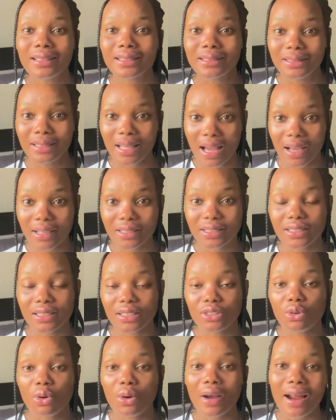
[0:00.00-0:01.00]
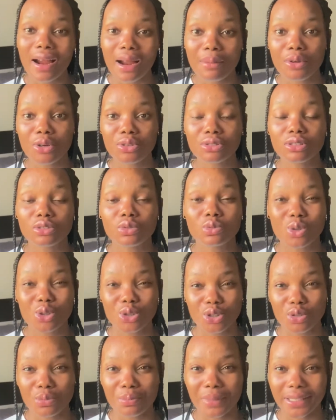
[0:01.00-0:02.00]
dark skin or caramel skin
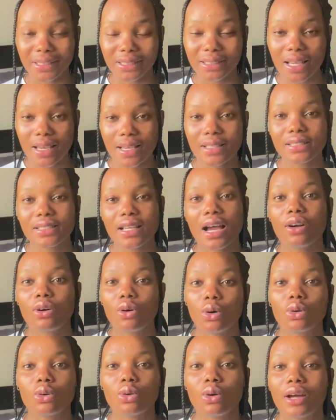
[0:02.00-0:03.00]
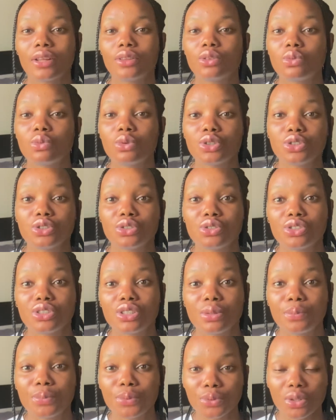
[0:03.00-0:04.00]
want to maintain that color and don't want to use
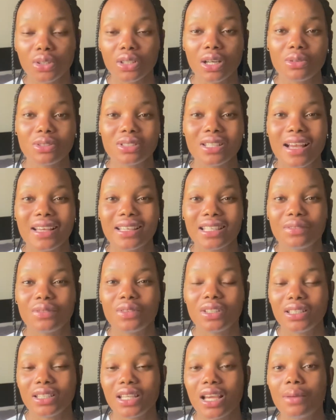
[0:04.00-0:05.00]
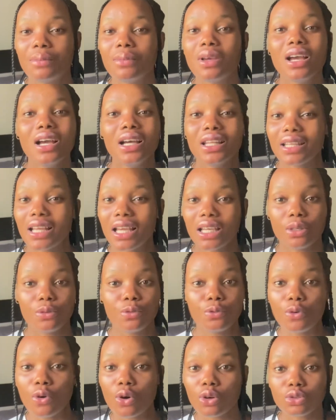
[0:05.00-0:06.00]
a product that will start giving them like
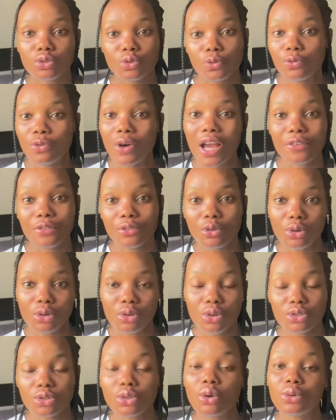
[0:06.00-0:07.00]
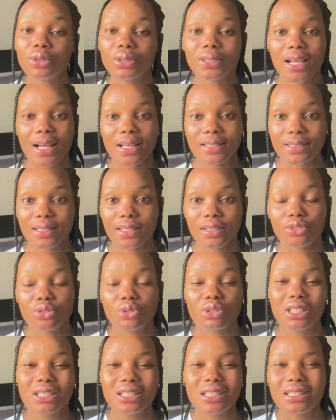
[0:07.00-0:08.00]
4 to 5 colors on their skin.
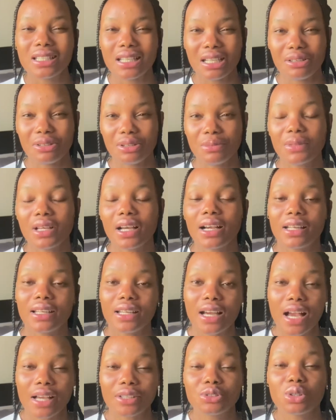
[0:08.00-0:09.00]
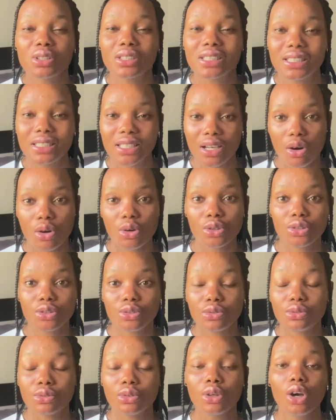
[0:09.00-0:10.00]
So this is a cream that can actually tell
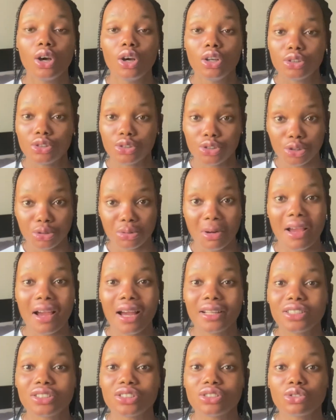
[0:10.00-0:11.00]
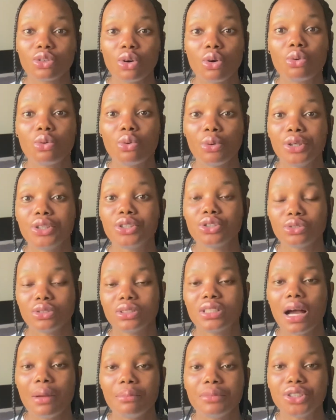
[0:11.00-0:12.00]
you to try, and it's not going to
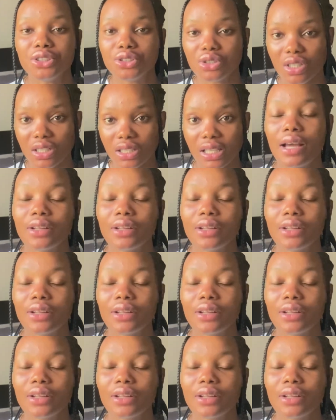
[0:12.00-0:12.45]
damage your skin.